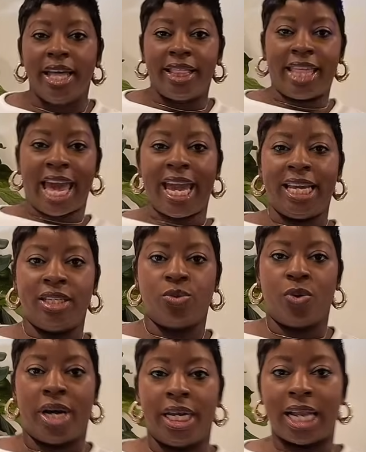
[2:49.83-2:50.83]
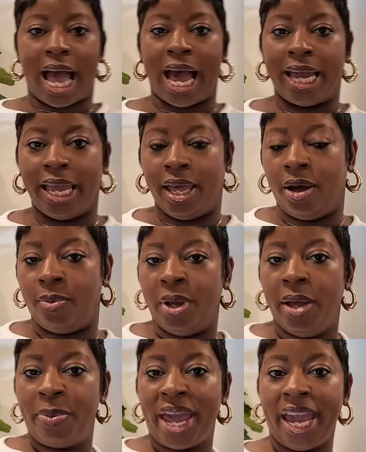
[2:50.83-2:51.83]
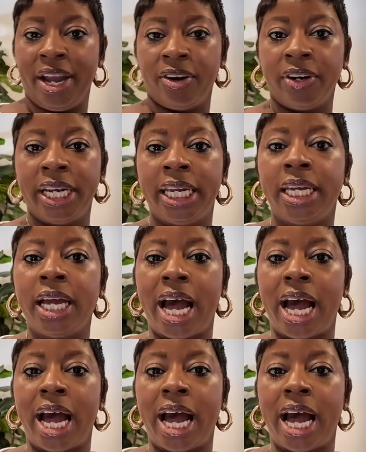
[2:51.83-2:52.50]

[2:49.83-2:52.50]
that is what I am pairing.